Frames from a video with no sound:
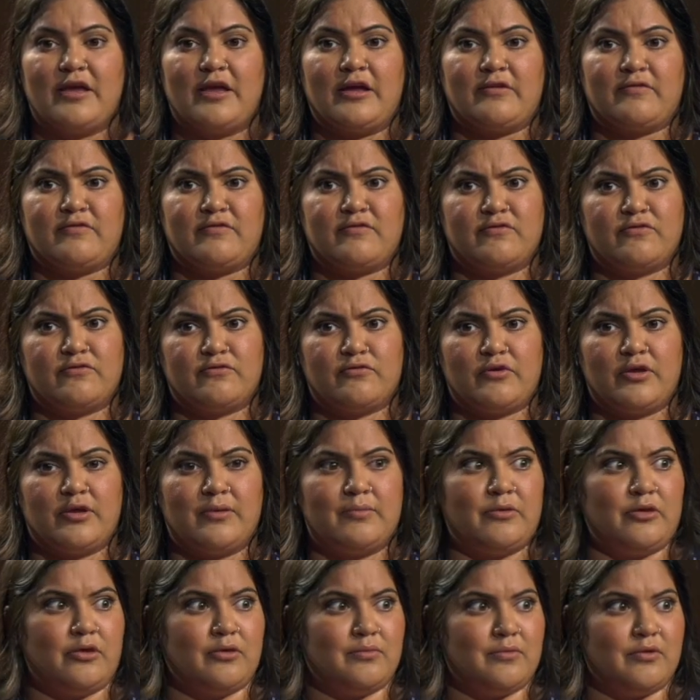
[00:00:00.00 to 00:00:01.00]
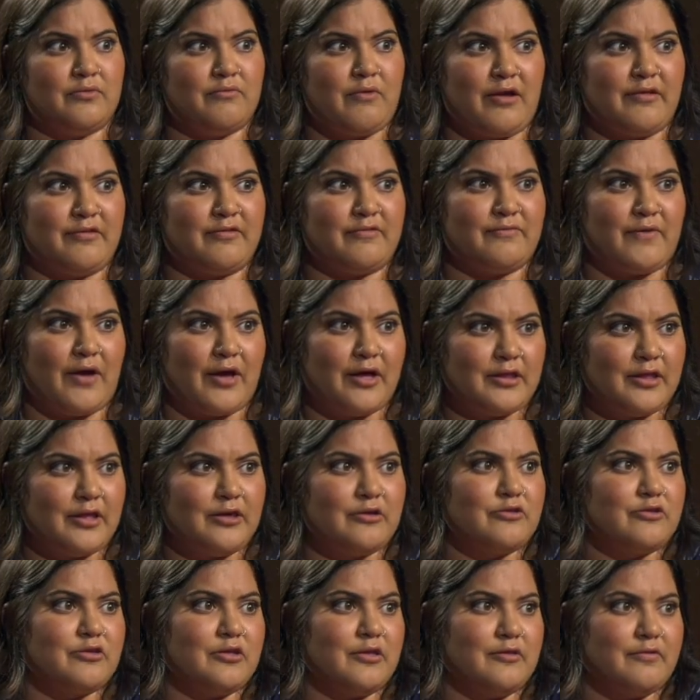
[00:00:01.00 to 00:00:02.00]
extreme human rights
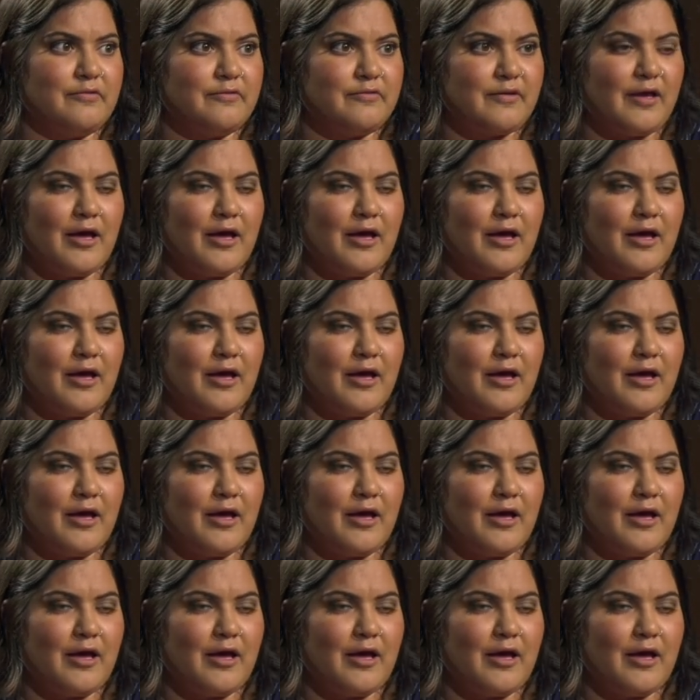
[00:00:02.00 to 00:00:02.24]
violations.